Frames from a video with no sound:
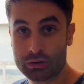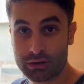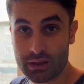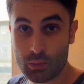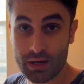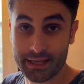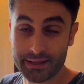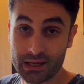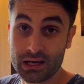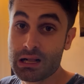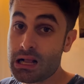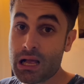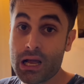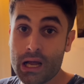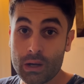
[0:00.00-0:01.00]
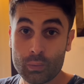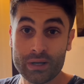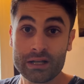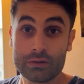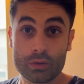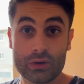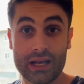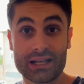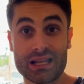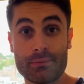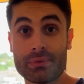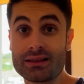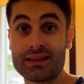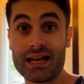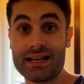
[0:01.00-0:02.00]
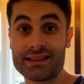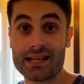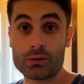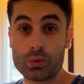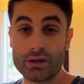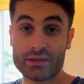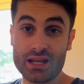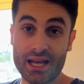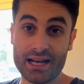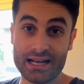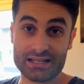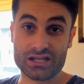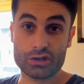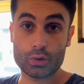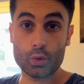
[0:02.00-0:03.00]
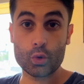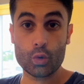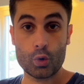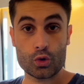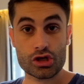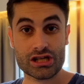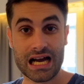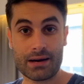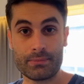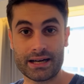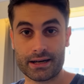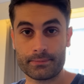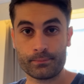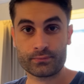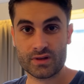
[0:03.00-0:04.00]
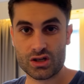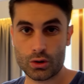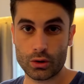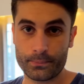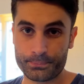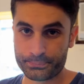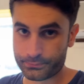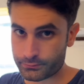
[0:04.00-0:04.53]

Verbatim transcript: on the weather we need to take the battle that will take us to Samar so